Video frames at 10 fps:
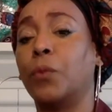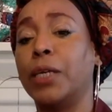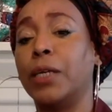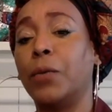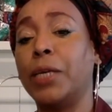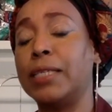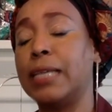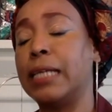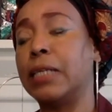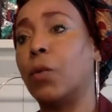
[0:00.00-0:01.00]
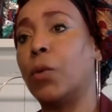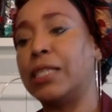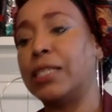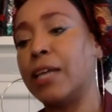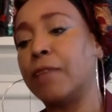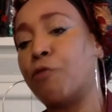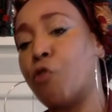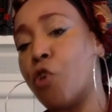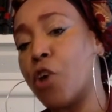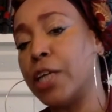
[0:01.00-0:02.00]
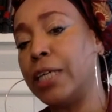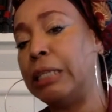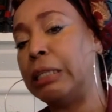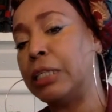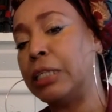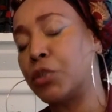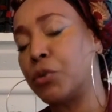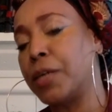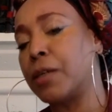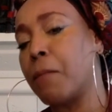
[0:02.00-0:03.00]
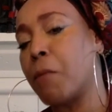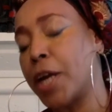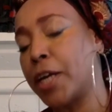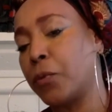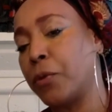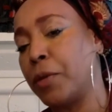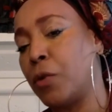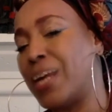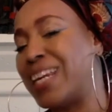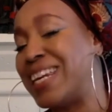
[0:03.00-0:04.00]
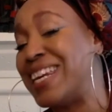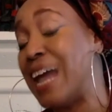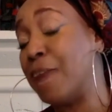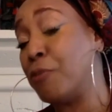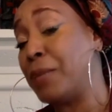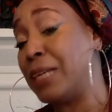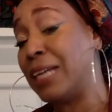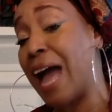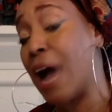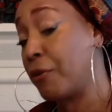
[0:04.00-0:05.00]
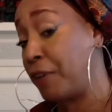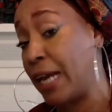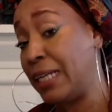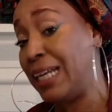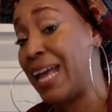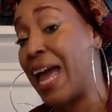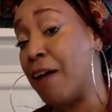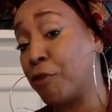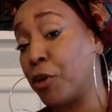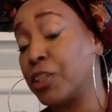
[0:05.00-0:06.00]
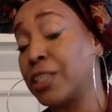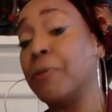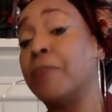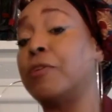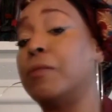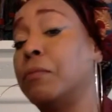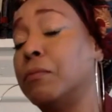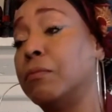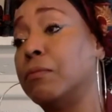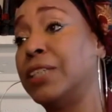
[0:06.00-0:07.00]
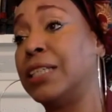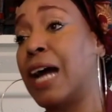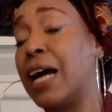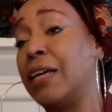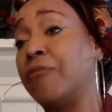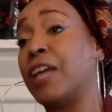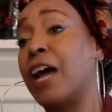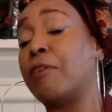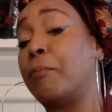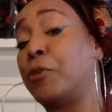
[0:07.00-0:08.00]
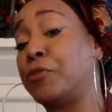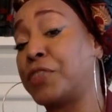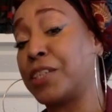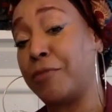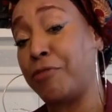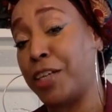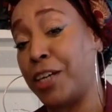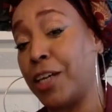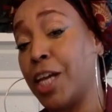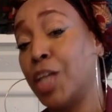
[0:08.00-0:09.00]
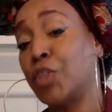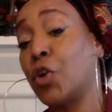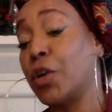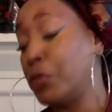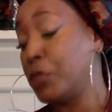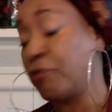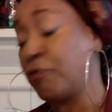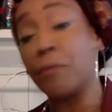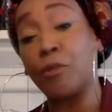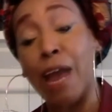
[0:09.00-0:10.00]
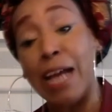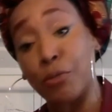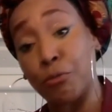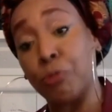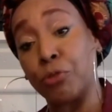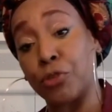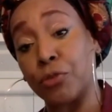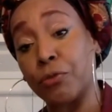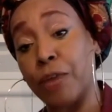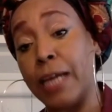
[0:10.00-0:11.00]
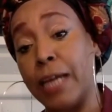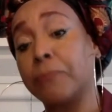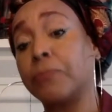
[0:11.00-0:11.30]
We send 4 illiterate market women who had never been out of Haiti ever. Some of them did not even have a birth certificate. So it was from grassroots, right?